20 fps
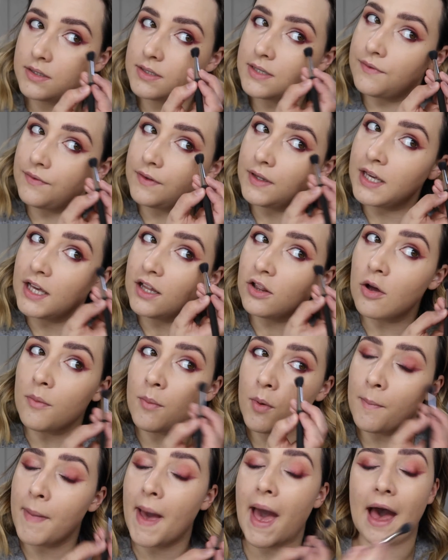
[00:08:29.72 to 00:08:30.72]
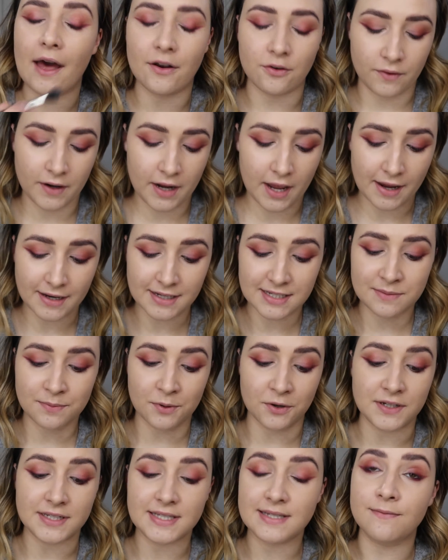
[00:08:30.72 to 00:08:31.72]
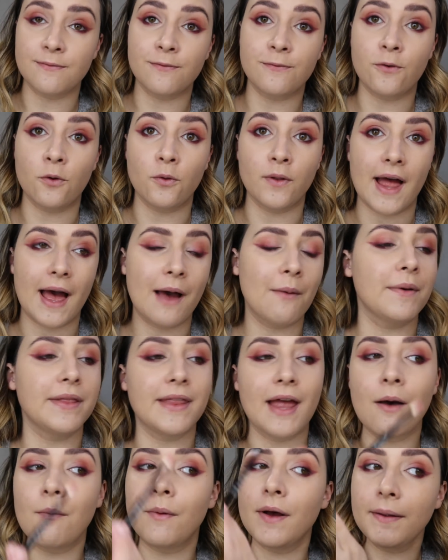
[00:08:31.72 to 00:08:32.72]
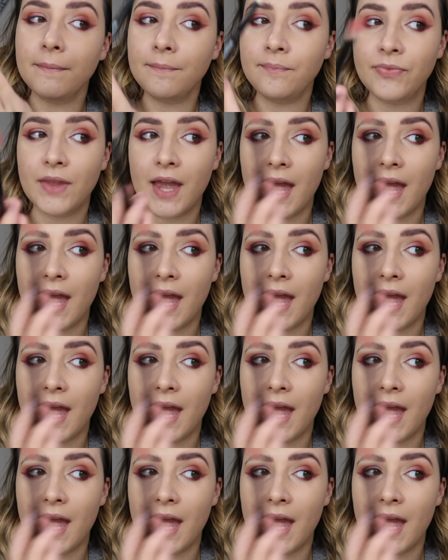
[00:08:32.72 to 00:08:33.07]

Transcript: Definitely a lot more powdery. I experienced some fallout with that one.